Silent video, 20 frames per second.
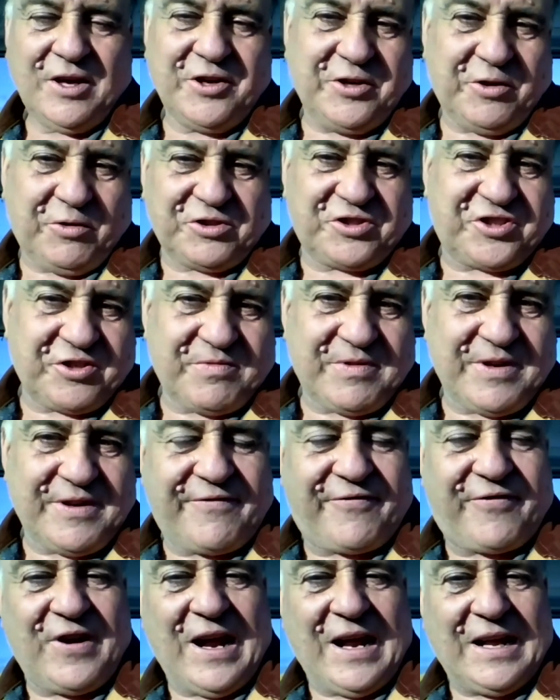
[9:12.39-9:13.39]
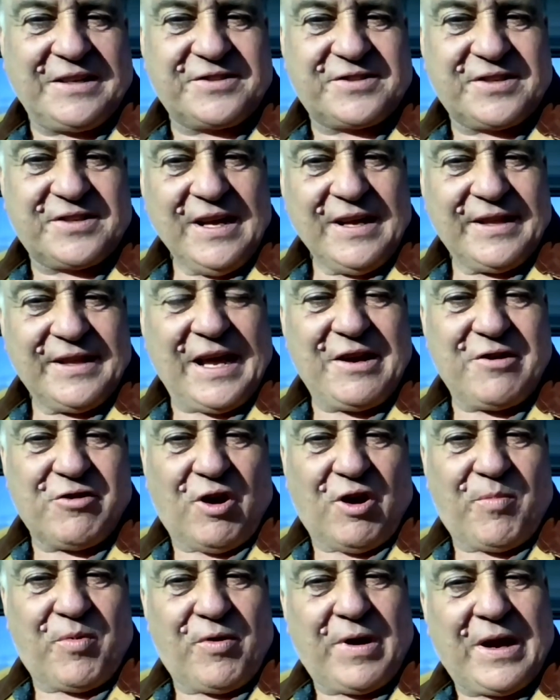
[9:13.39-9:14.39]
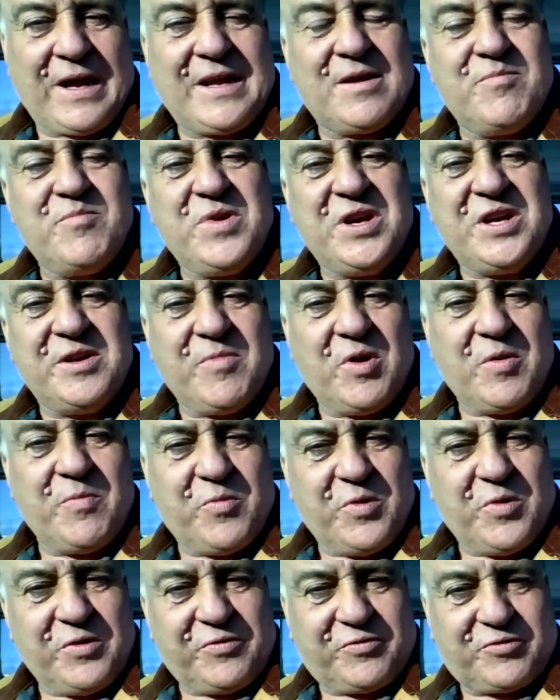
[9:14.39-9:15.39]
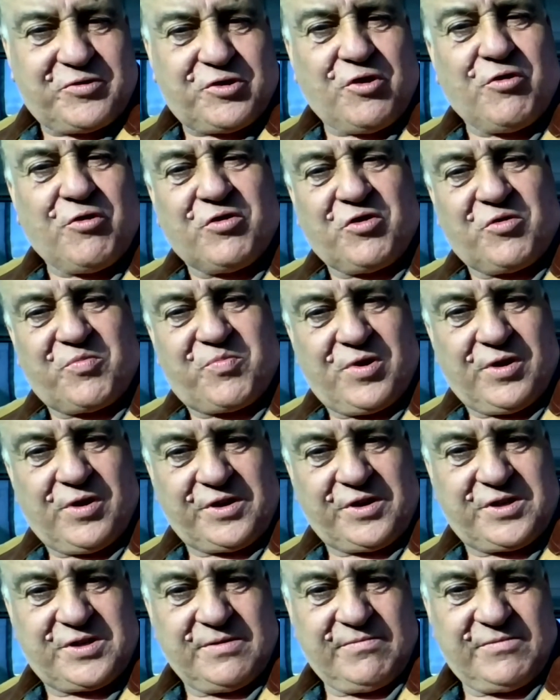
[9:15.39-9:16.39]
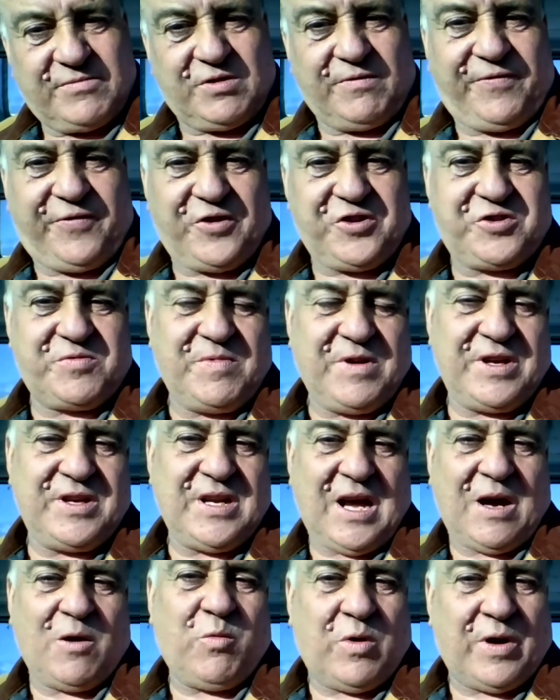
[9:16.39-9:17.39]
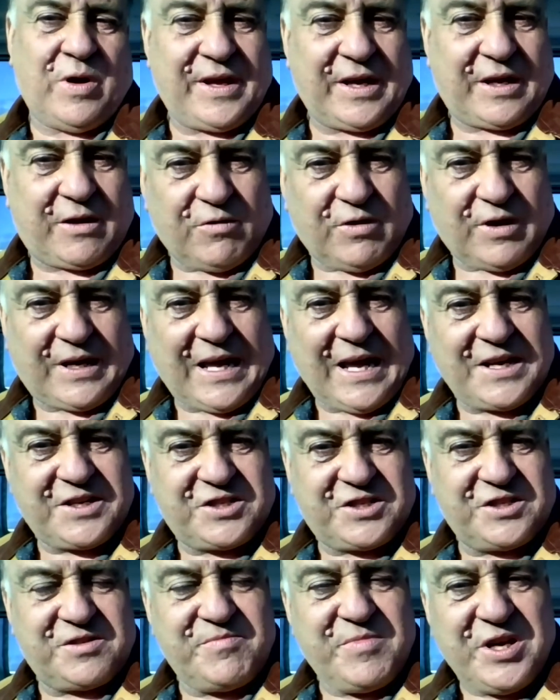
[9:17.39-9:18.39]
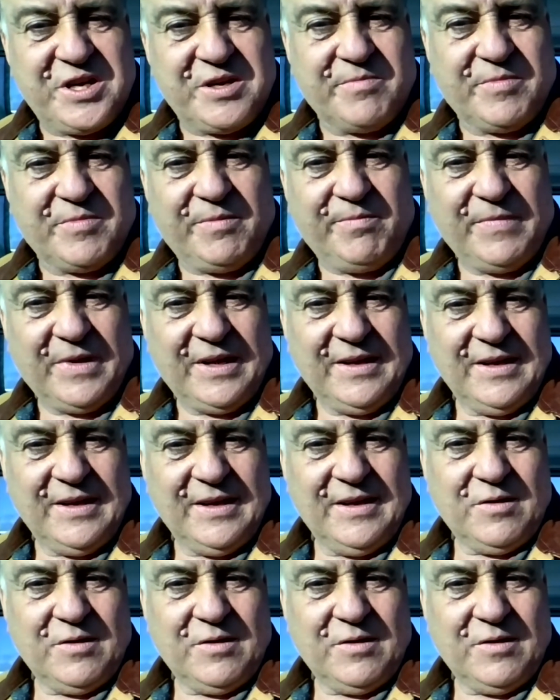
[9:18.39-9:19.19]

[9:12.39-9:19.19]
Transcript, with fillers: And also in France, they operate a minimum withdrawal price. Mm. So fishermen know what they've got to catch as a minimum. Mm.